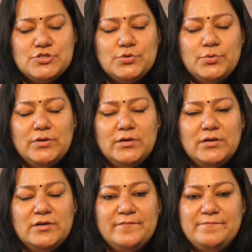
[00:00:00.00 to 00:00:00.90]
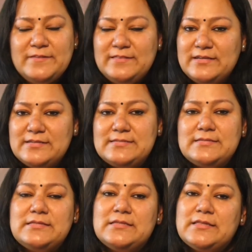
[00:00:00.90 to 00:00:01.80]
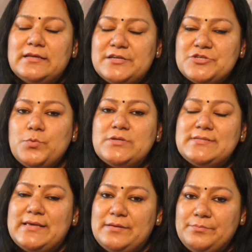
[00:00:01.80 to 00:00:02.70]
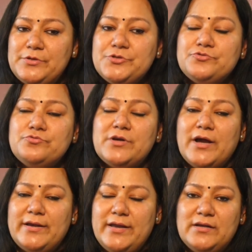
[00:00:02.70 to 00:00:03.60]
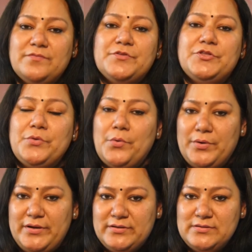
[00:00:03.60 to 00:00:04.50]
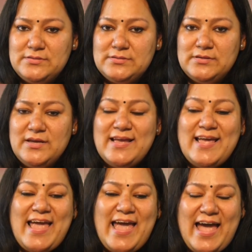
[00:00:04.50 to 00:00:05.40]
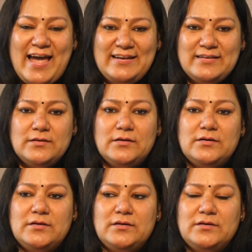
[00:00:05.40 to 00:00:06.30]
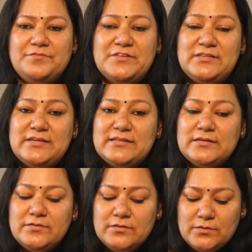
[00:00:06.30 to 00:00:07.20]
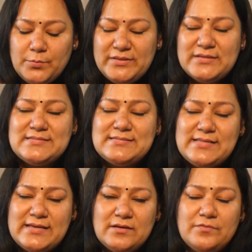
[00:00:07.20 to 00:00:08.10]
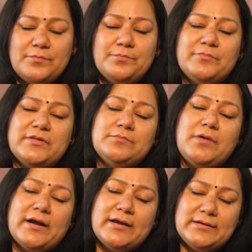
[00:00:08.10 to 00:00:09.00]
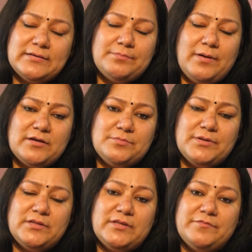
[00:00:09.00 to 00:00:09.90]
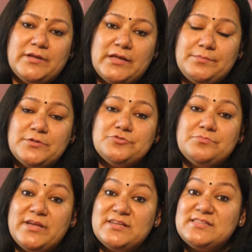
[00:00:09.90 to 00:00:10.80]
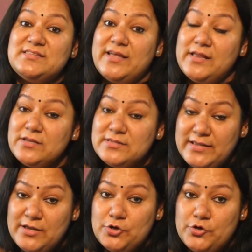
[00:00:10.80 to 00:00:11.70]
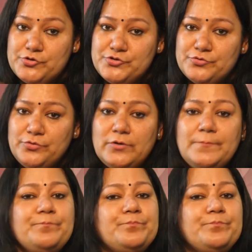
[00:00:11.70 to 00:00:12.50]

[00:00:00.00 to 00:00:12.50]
So uh, with this, Tanishq was able to connect with the audience and uh, within, uh, within sync with marketing department, they were able to make sale, sale also.